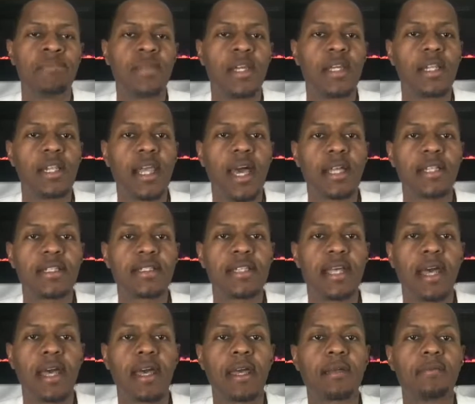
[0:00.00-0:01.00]
And a lot of
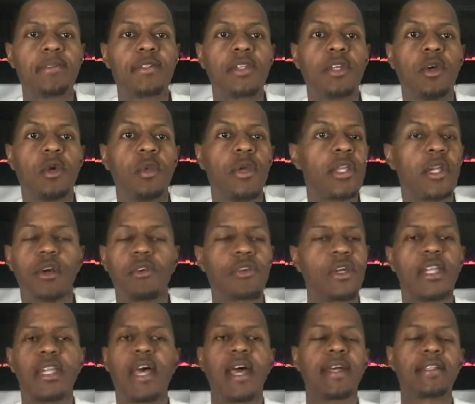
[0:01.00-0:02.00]
times we don't
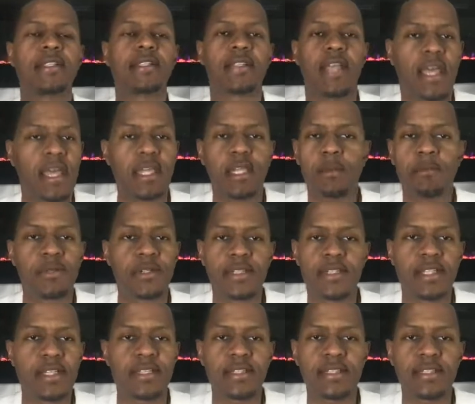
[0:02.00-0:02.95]
realize it's 80%